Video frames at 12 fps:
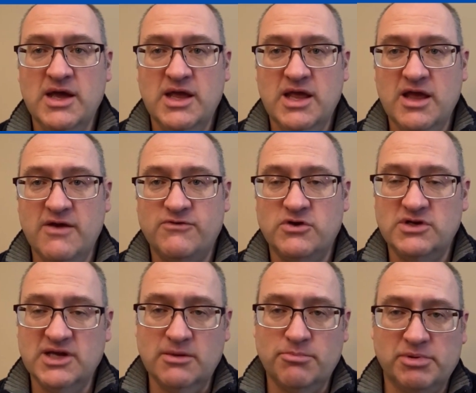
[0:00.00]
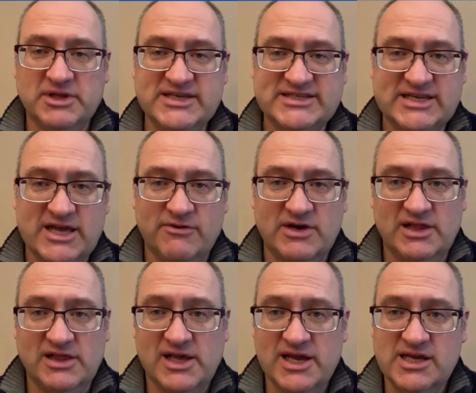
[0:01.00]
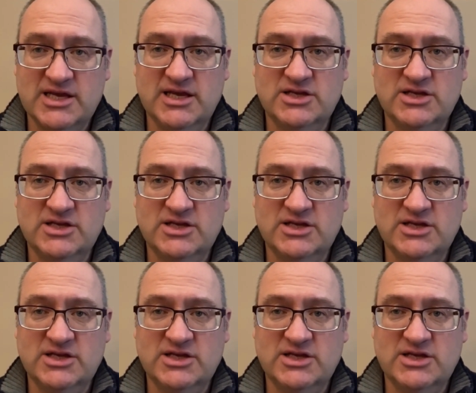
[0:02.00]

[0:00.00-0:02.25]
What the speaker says: If you did, please give it a like.